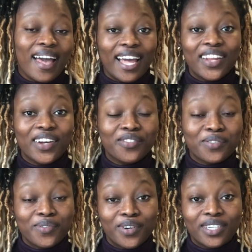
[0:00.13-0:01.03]
Hello
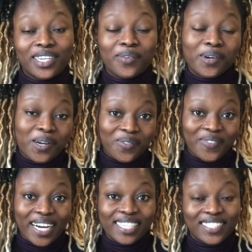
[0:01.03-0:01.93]
everyone and welcome
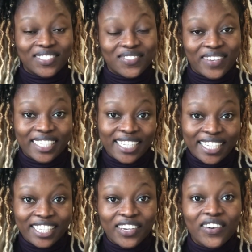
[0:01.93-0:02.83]
back to my
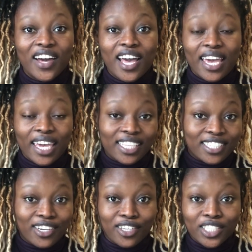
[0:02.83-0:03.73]
channel. It's the
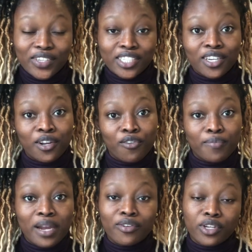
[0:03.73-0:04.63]
continuation of
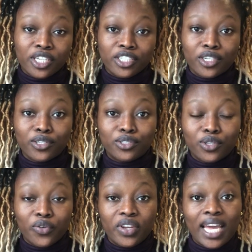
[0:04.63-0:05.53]
my relocation
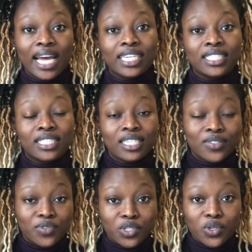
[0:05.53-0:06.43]
story, and in this
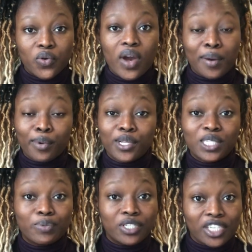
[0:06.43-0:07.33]
video I'm going to
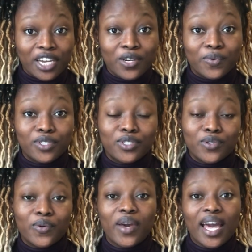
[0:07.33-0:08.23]
be sharing with
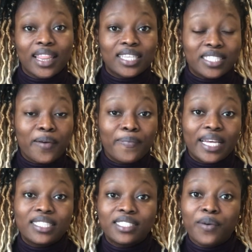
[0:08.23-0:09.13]
you the
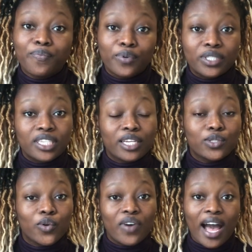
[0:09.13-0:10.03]
step-by-step process
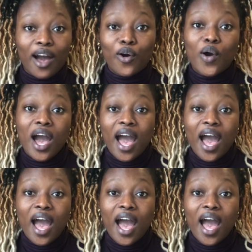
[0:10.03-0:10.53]
of how